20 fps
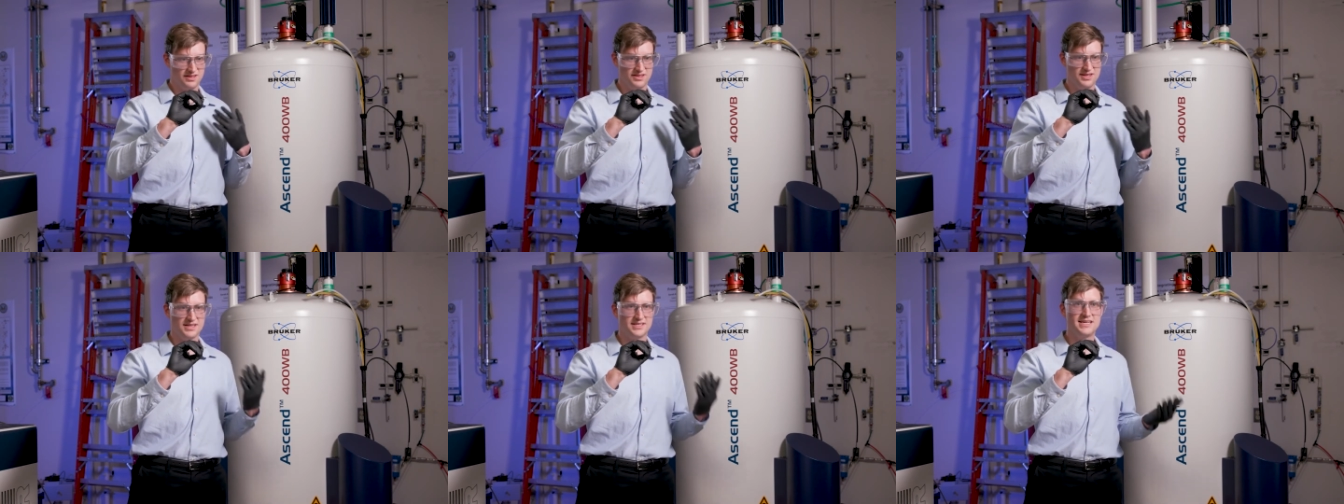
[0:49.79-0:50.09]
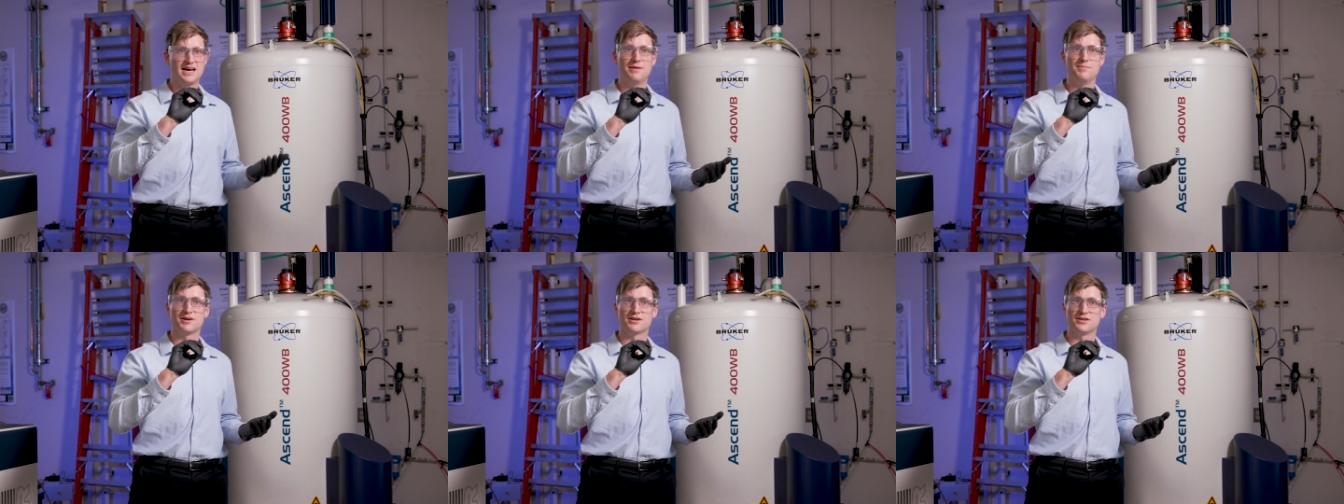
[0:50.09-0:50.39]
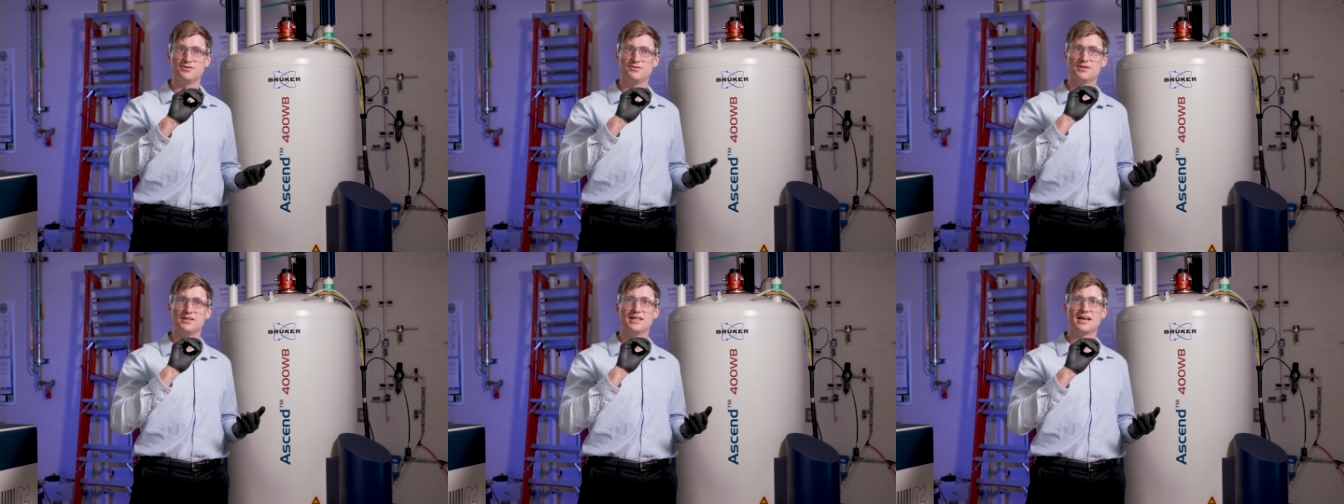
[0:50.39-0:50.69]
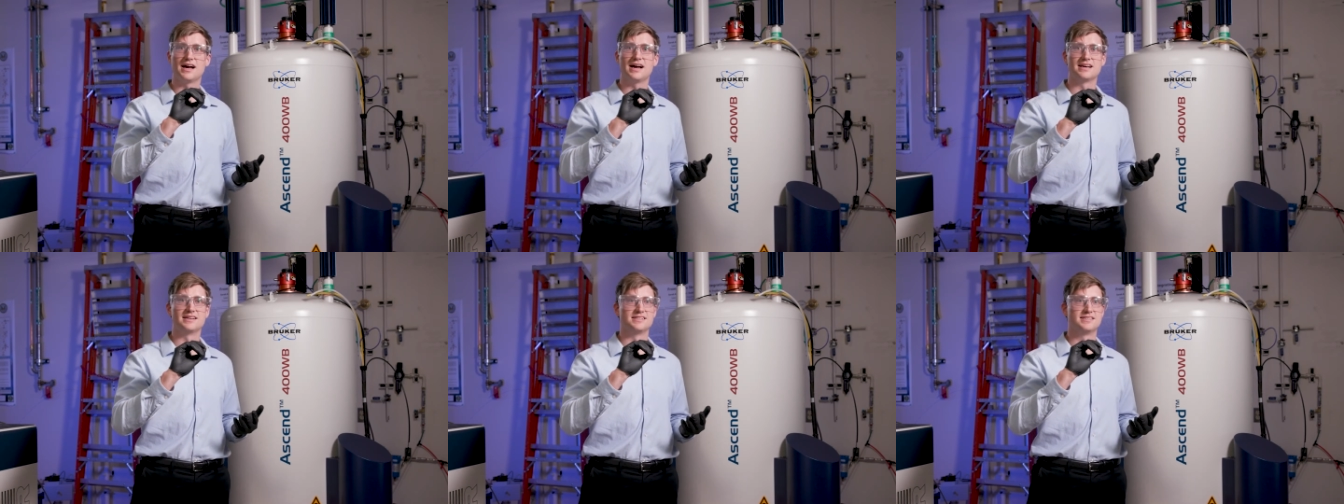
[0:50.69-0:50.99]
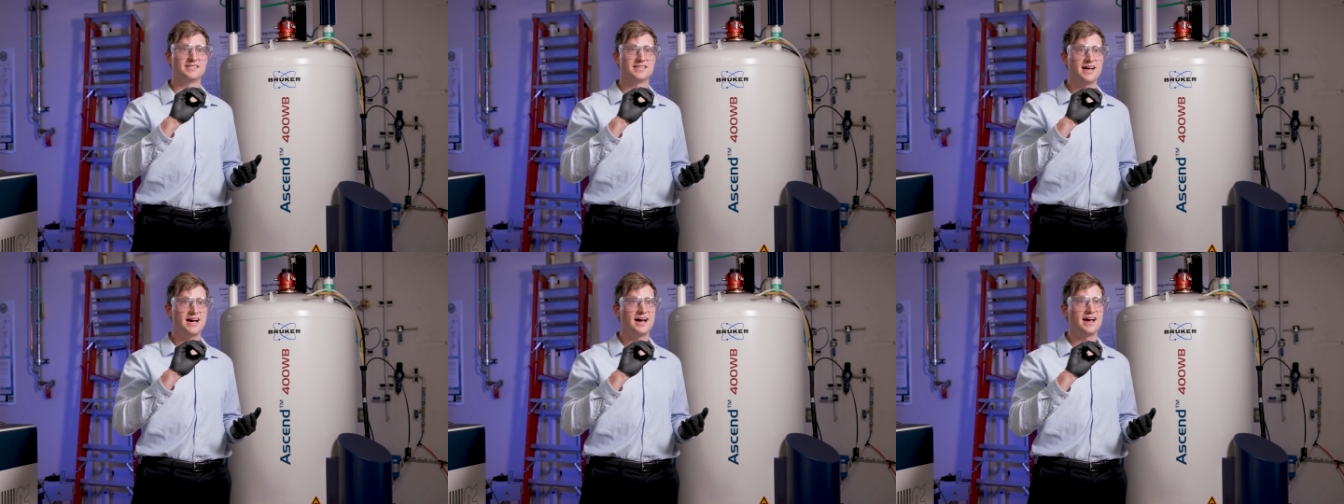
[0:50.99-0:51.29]
The atomic nuclei
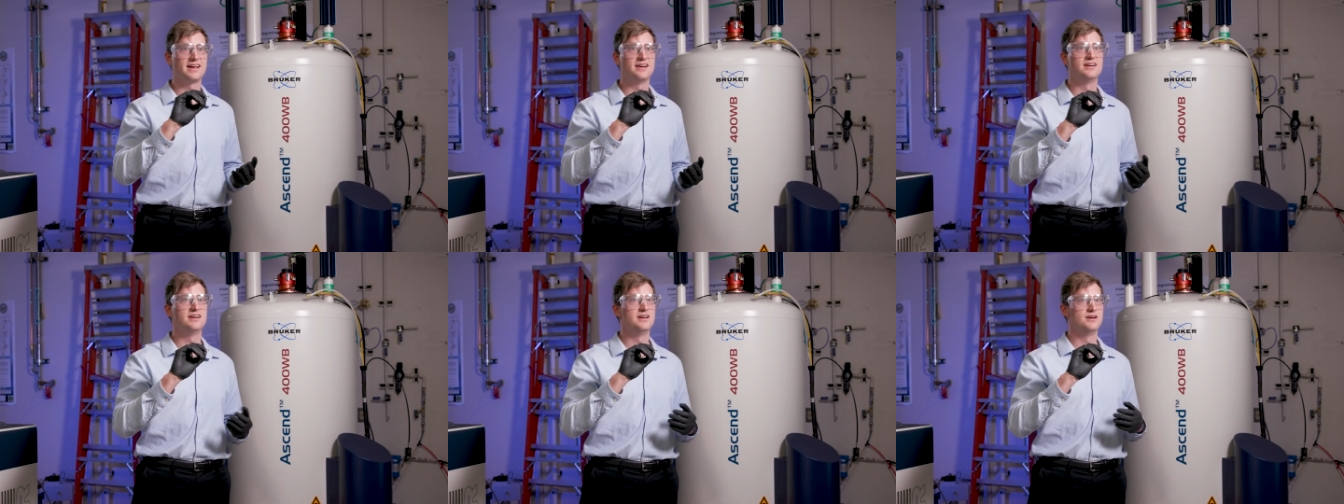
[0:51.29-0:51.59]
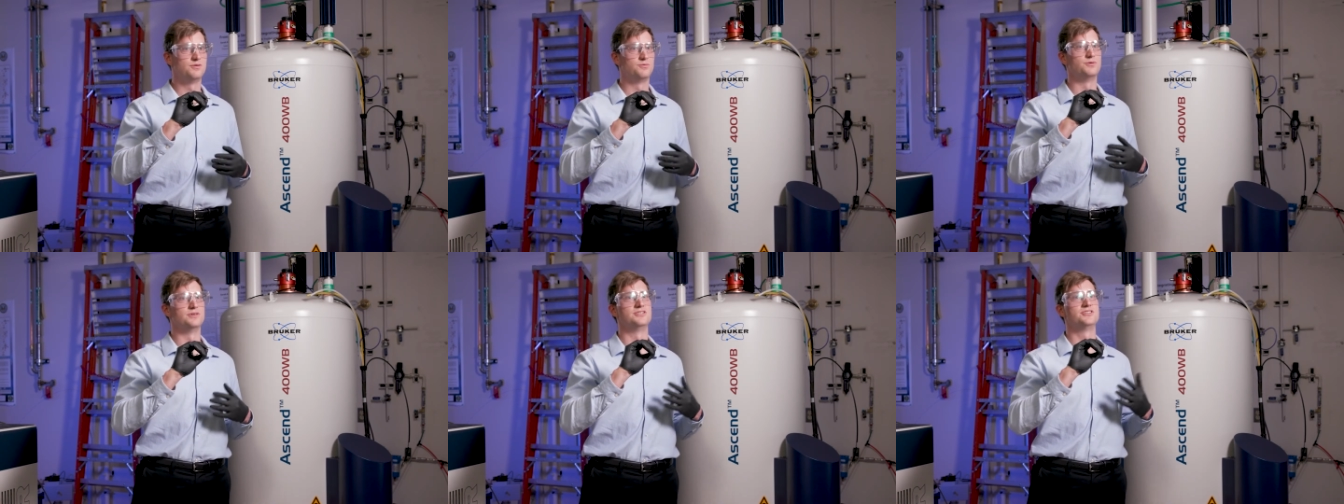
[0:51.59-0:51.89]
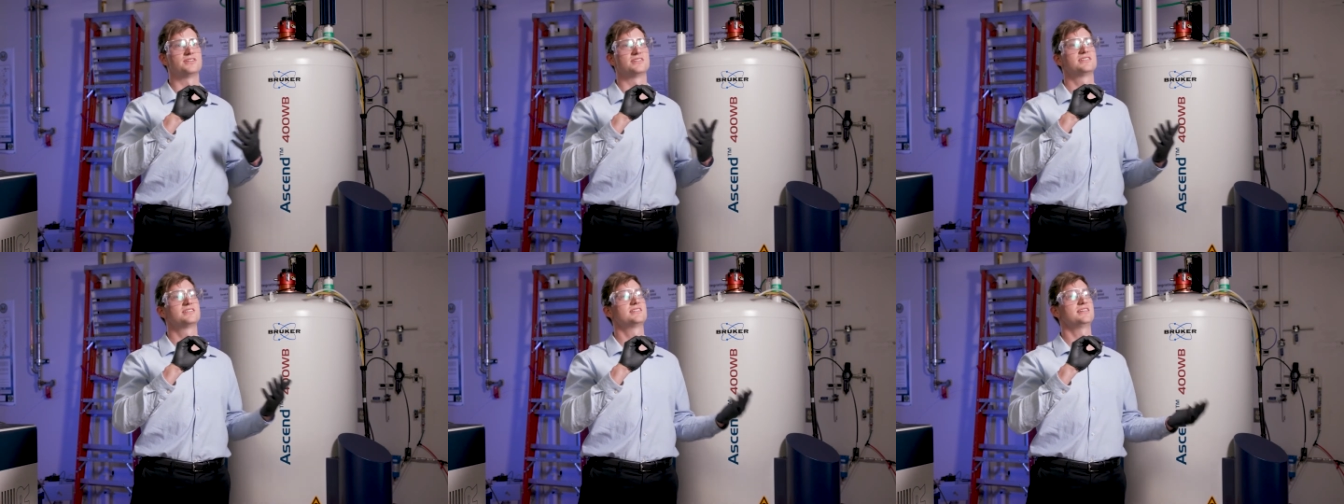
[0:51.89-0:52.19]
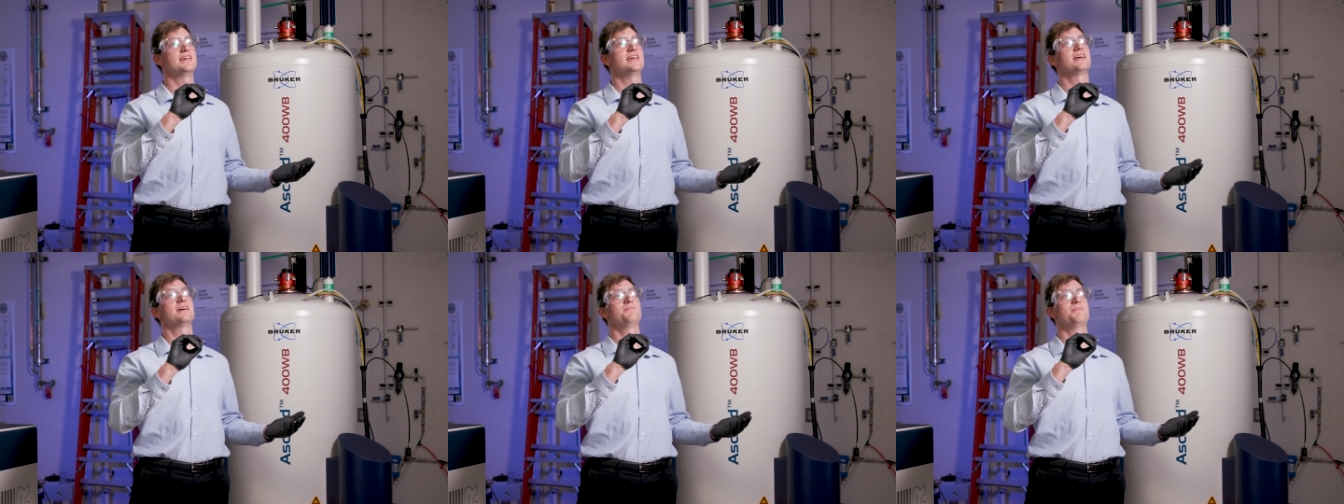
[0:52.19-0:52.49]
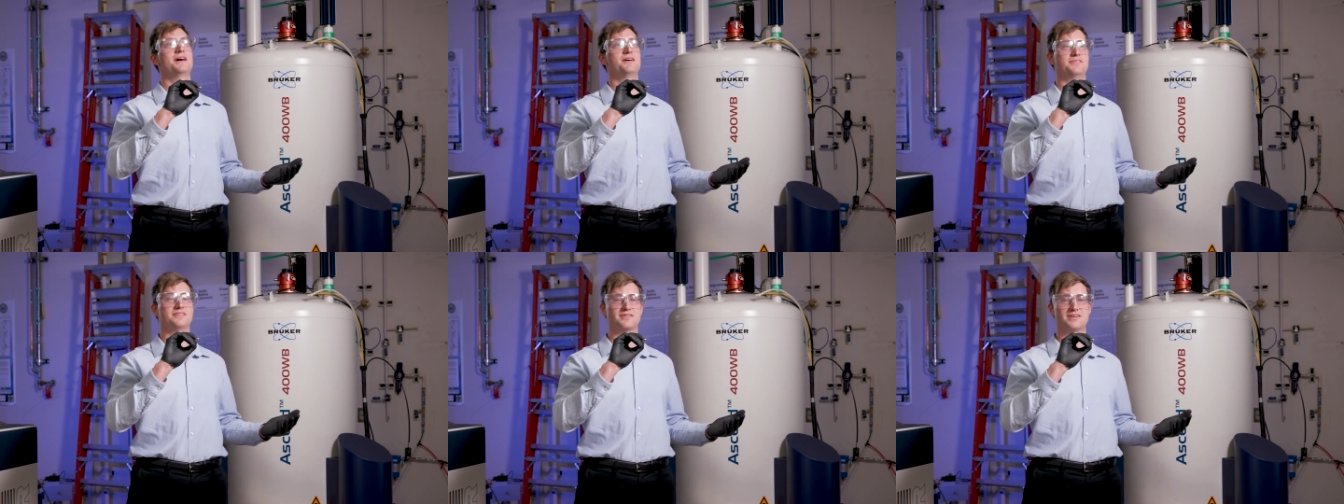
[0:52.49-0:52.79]
inside would just sing
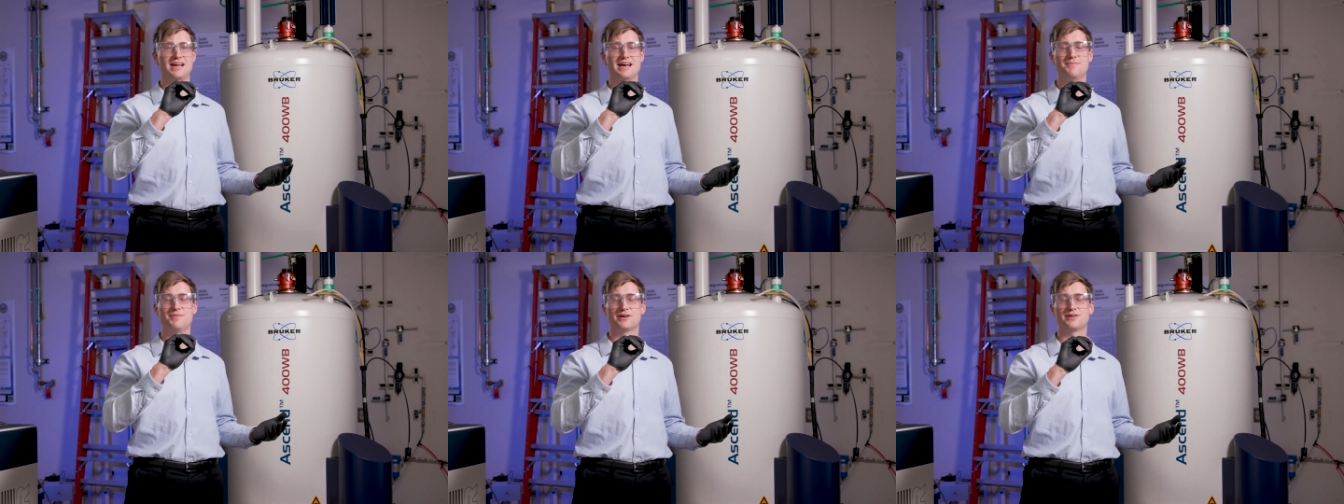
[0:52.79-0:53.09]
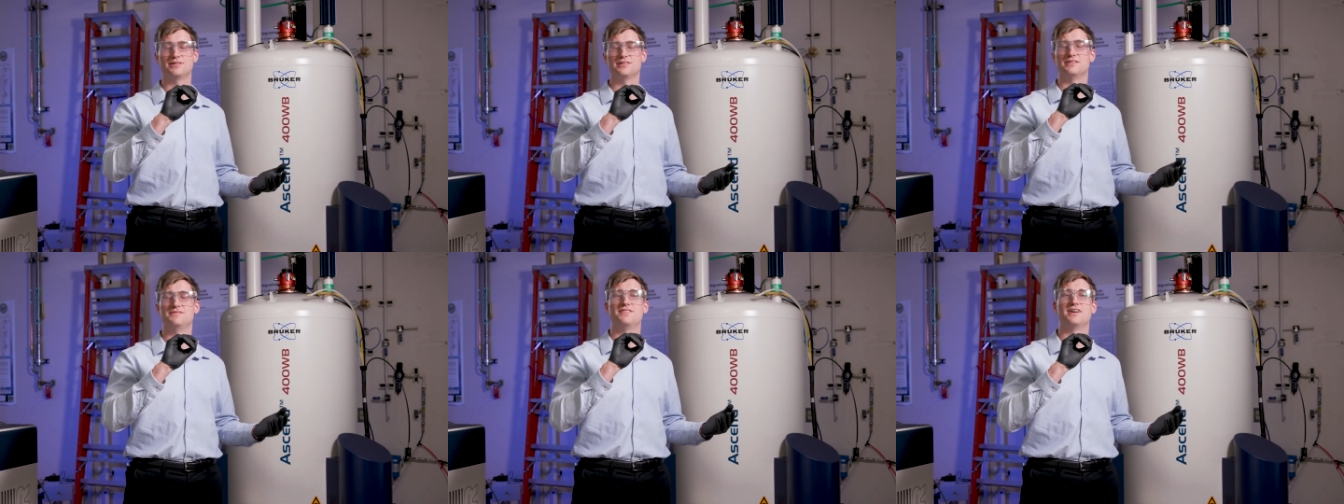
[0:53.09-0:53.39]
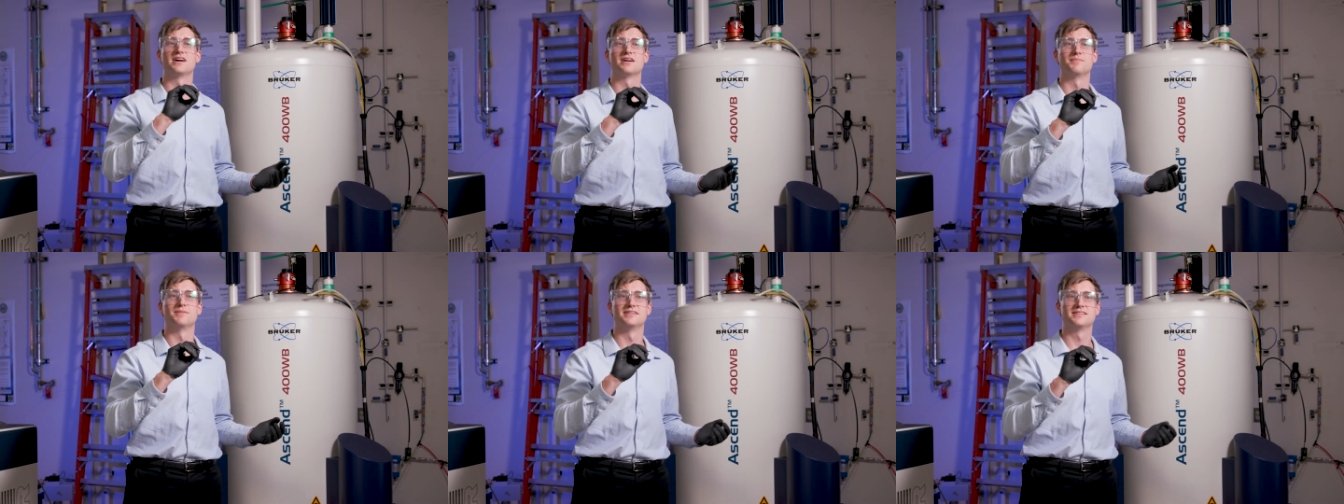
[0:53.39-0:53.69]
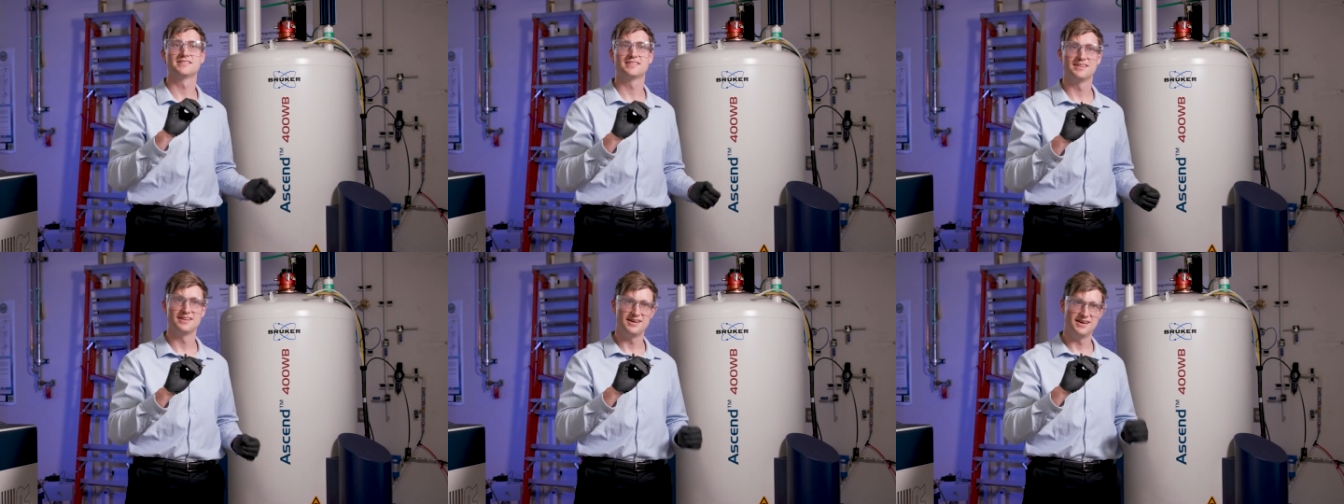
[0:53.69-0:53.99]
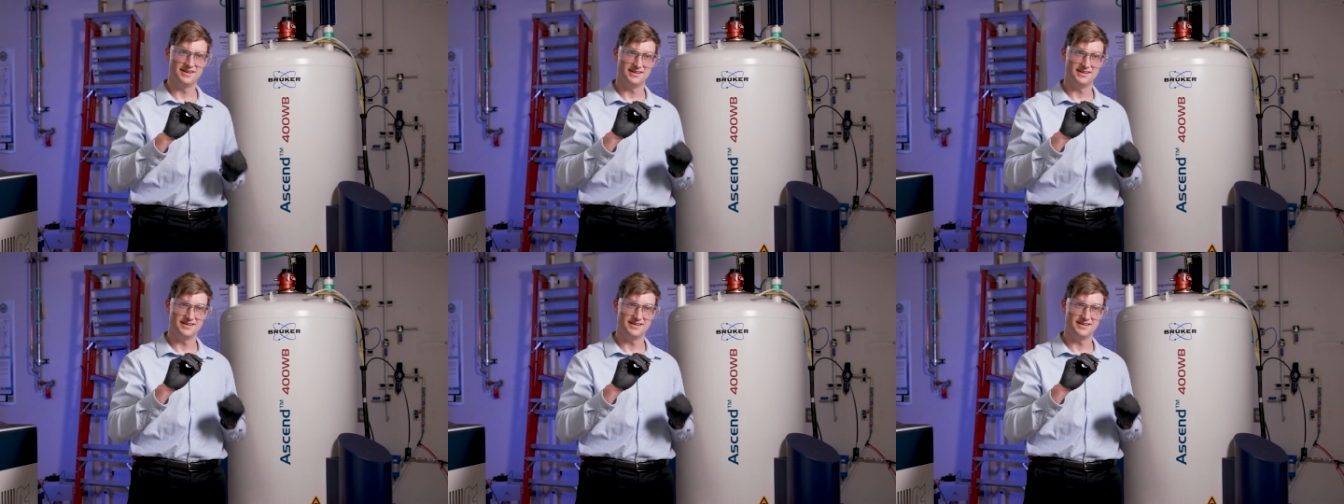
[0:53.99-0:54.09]
about their chemical environments,